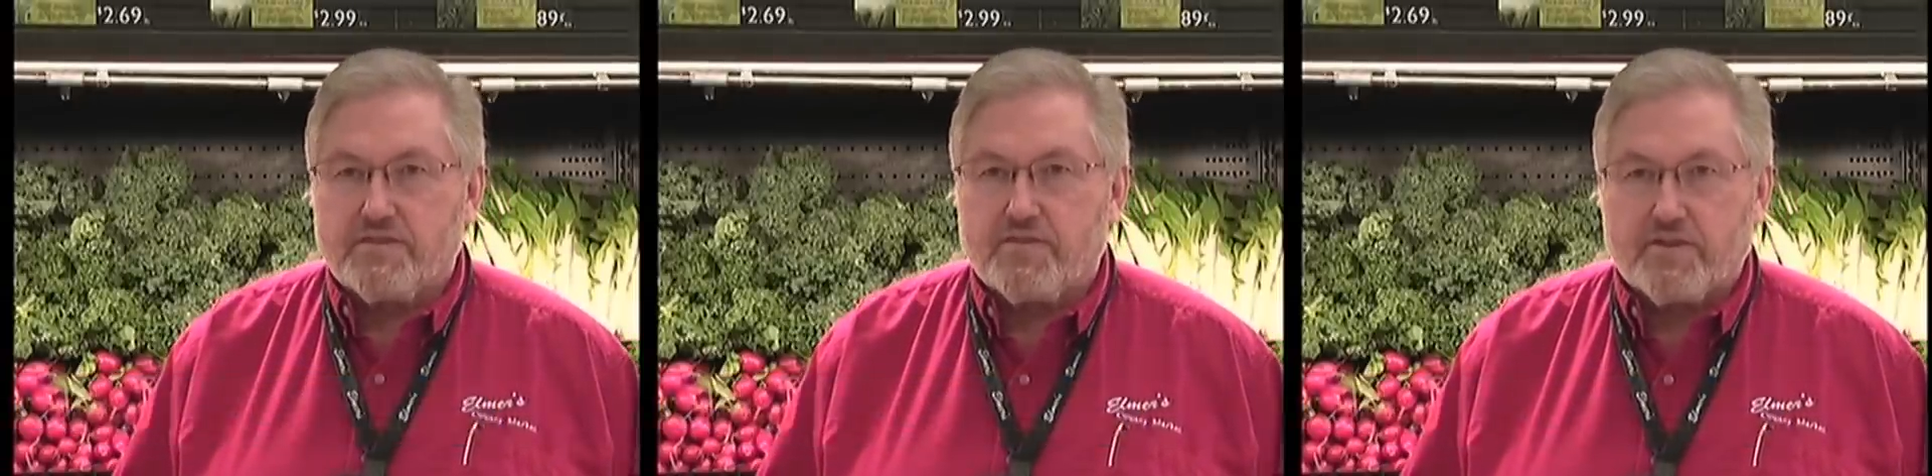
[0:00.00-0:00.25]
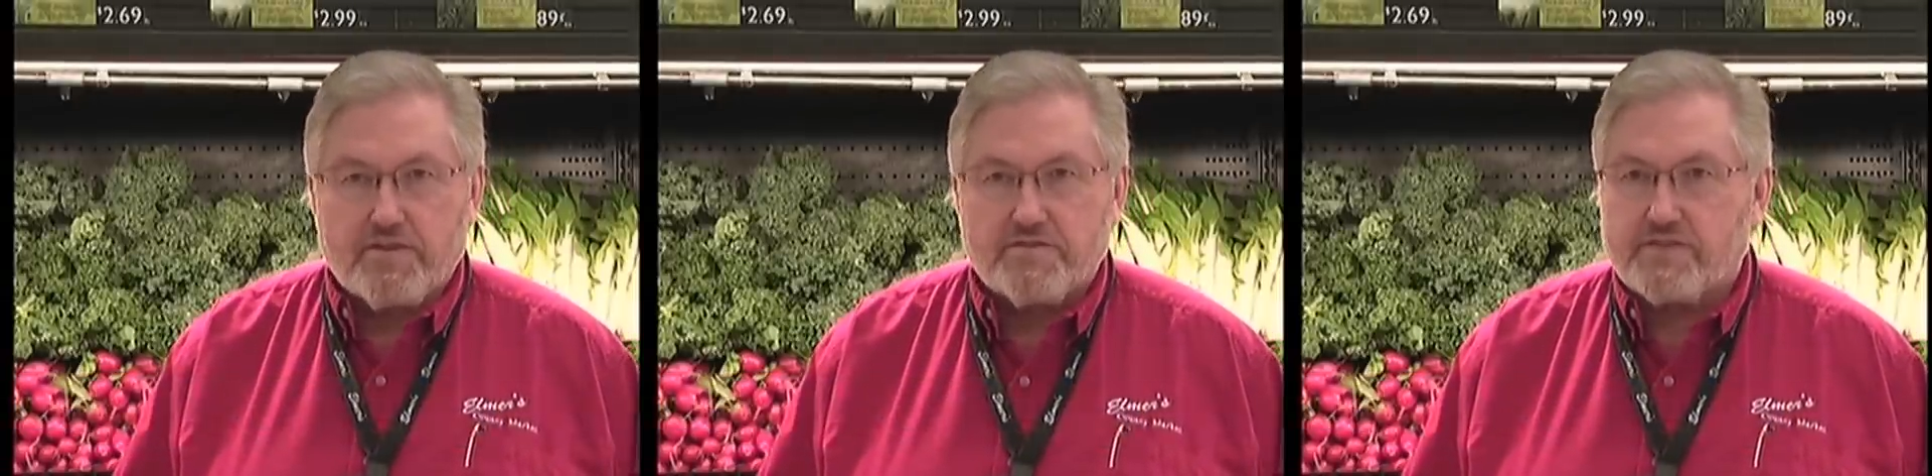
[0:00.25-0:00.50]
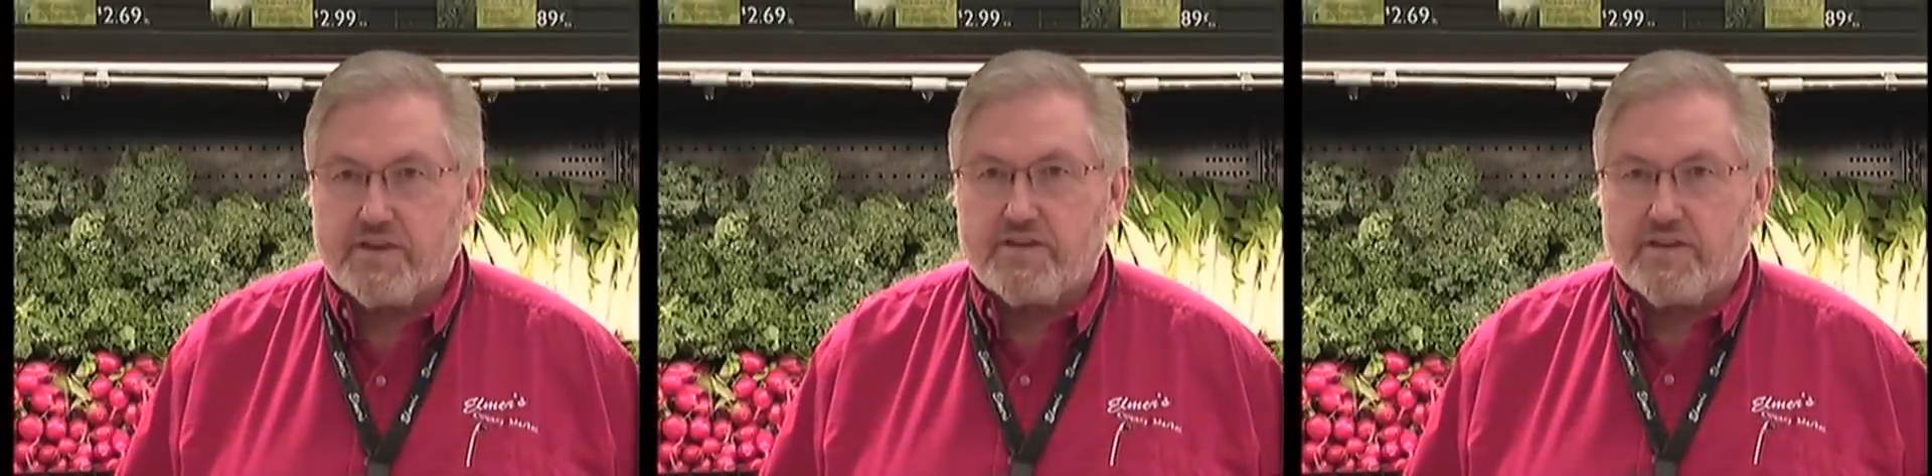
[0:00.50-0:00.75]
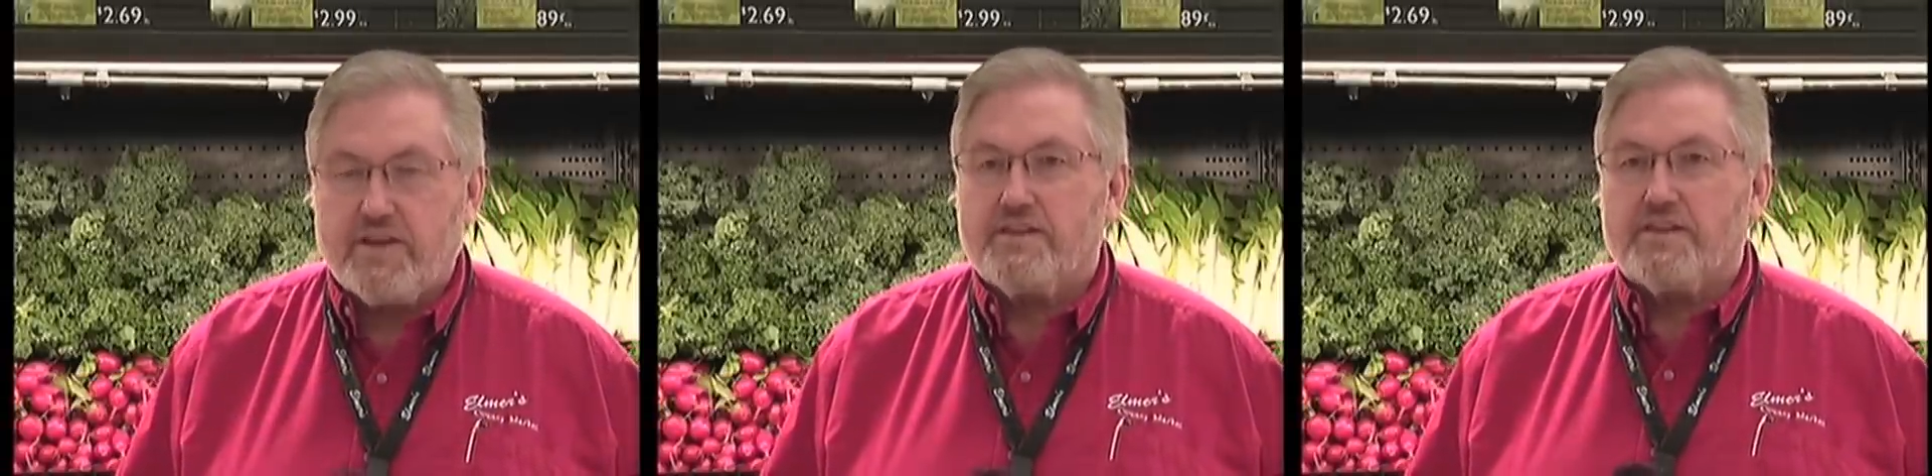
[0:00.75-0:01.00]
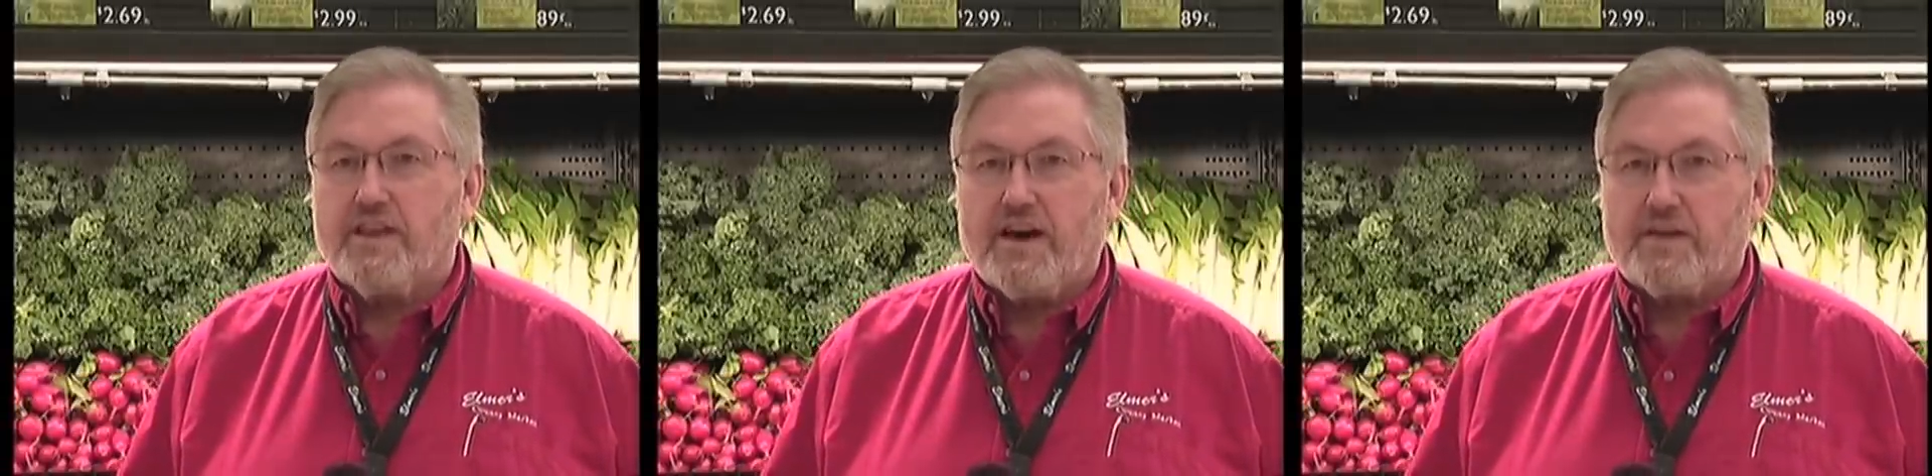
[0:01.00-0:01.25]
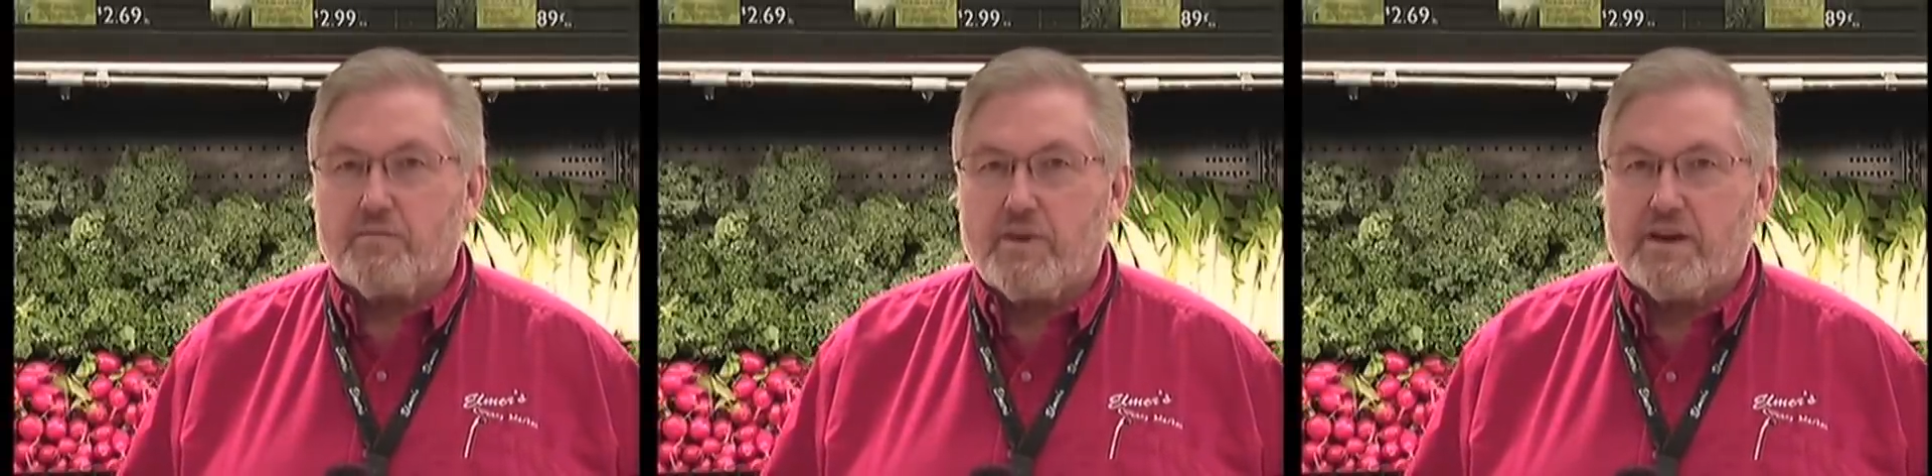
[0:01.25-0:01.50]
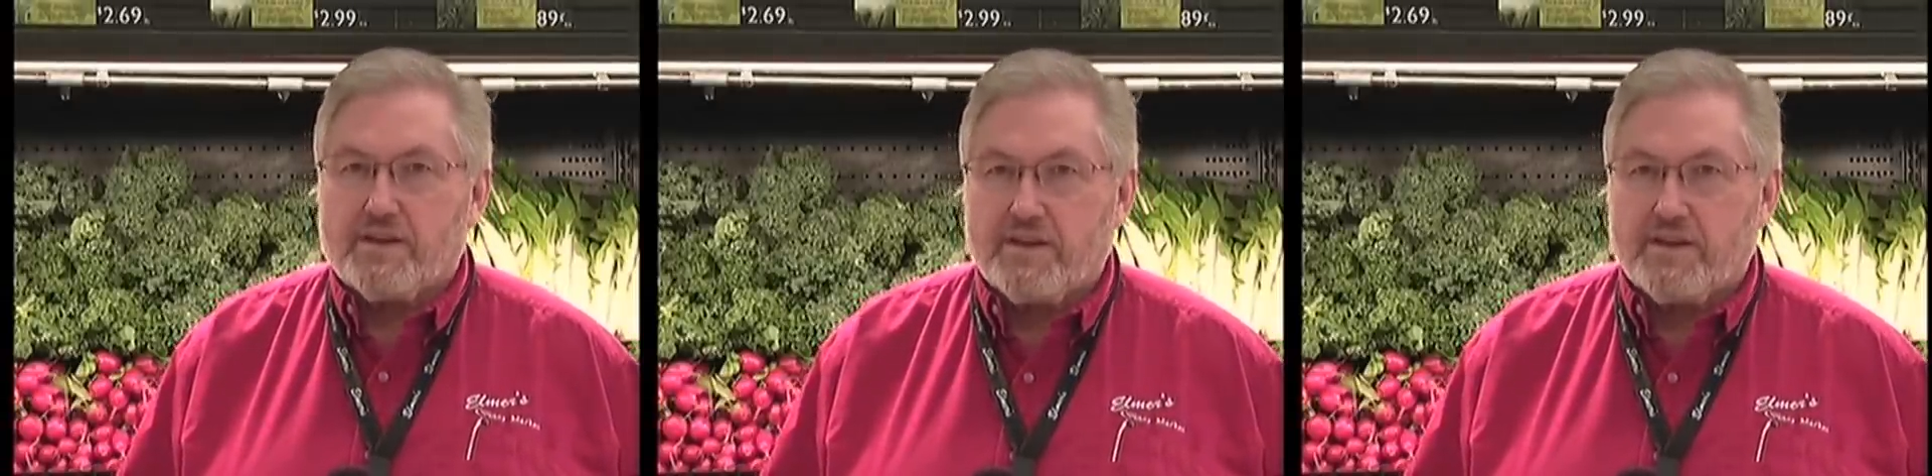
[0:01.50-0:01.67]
if you're used to eating a lot of meat.